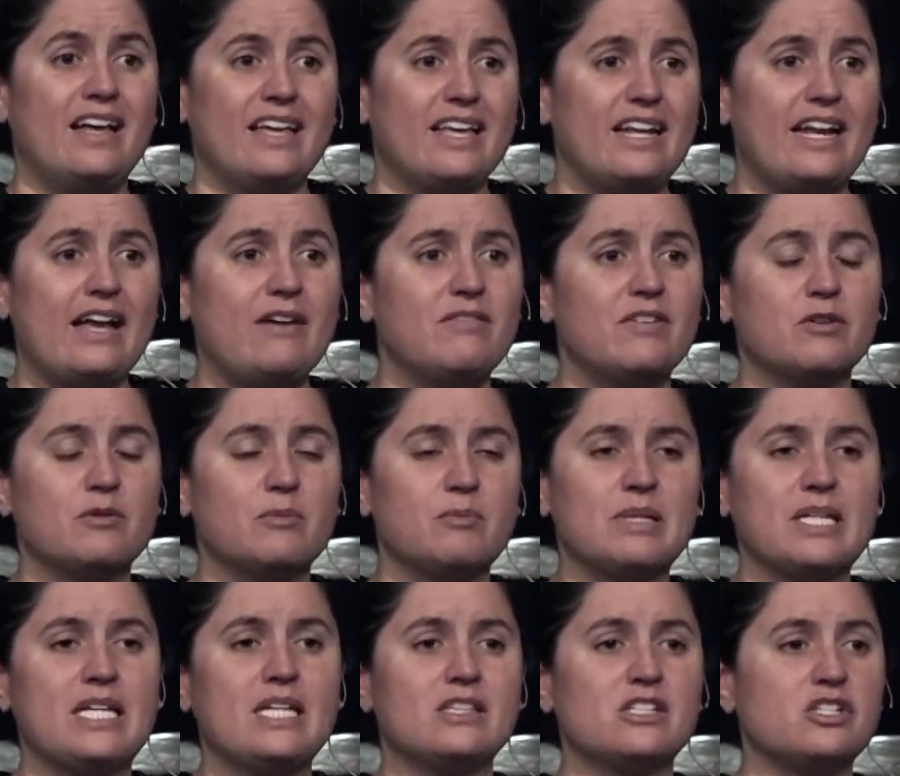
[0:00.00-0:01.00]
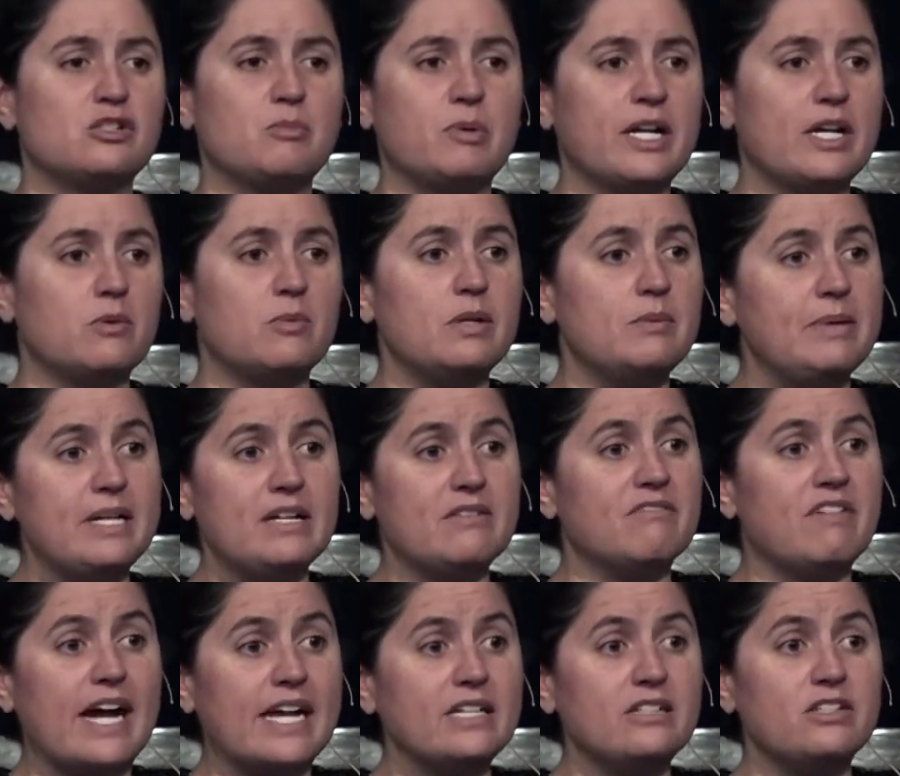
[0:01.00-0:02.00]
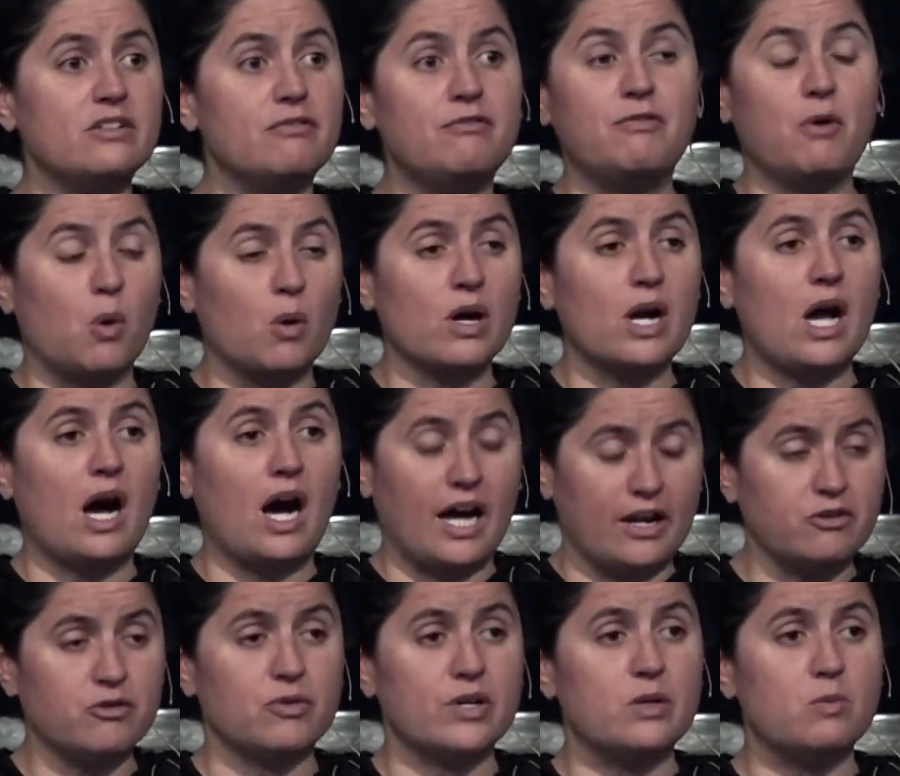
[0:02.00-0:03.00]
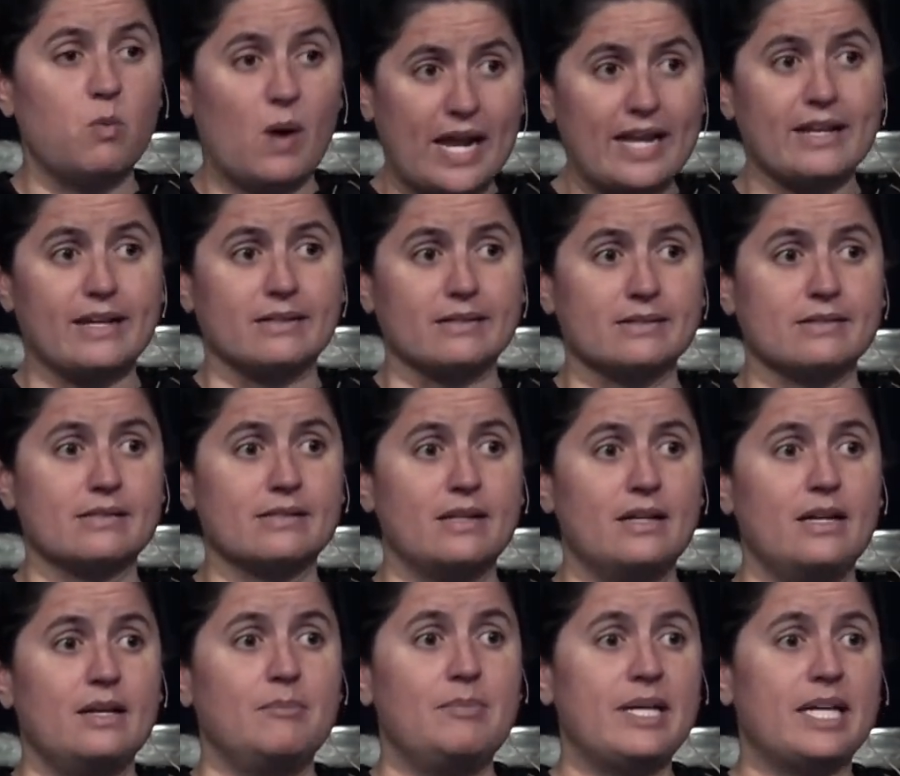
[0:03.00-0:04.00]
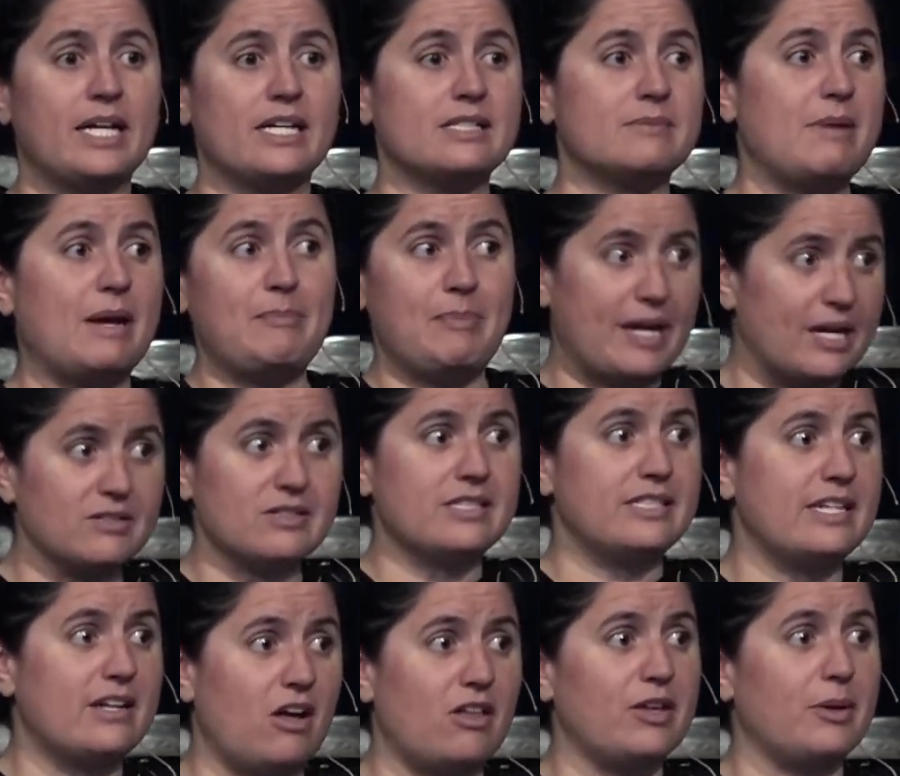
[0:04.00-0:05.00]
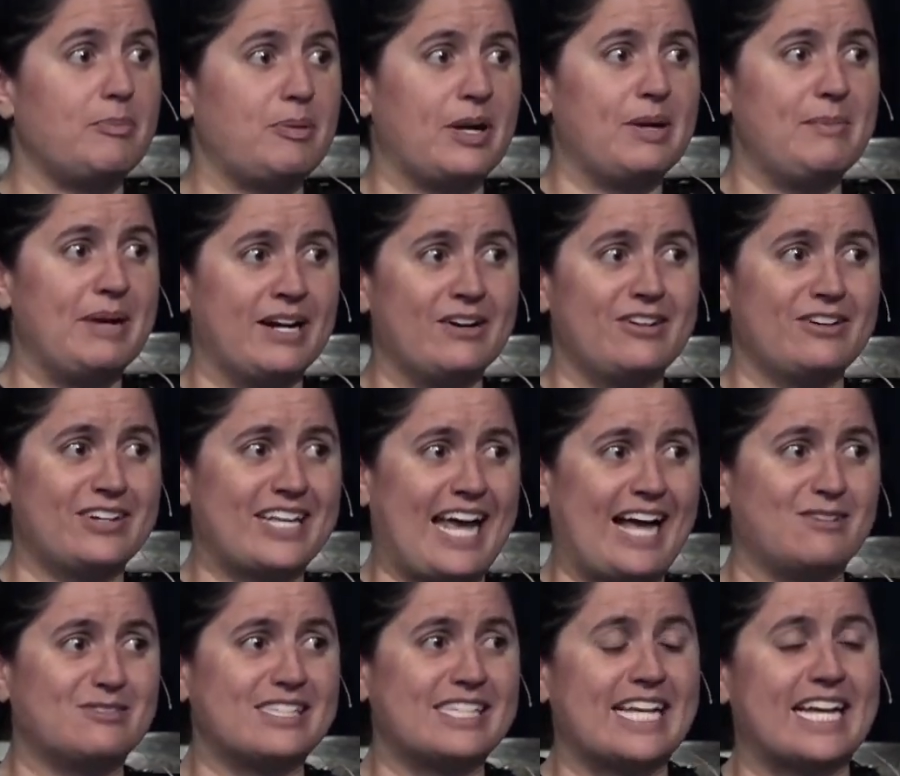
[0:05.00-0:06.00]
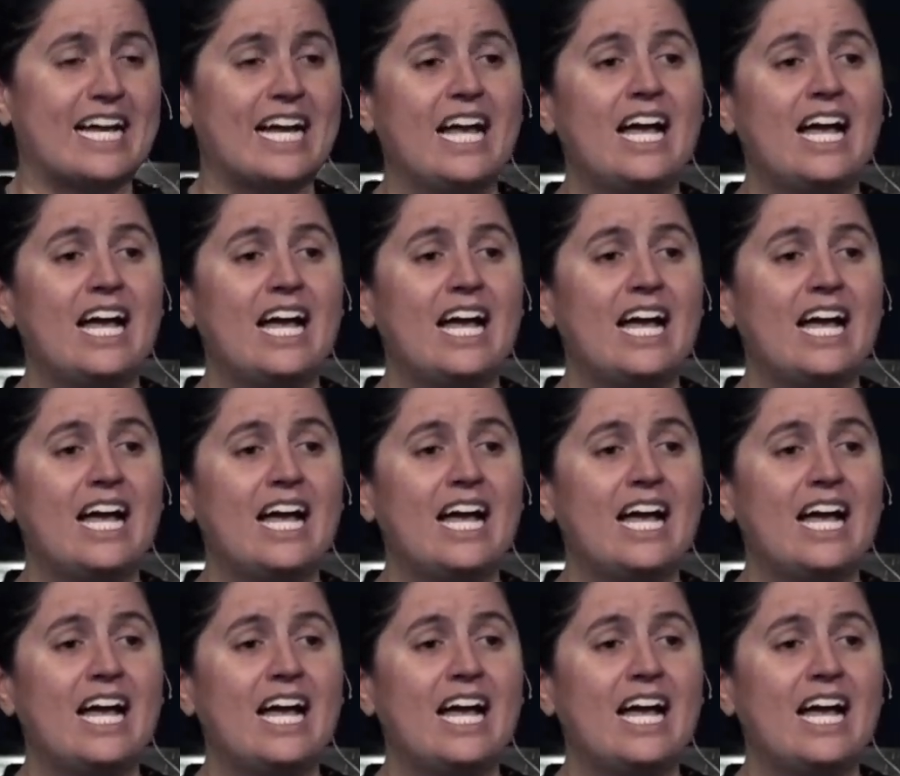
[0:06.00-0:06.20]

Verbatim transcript: inevitably, in the spring, we'd be invited to 400 weddings because my parents did all their premarital counseling.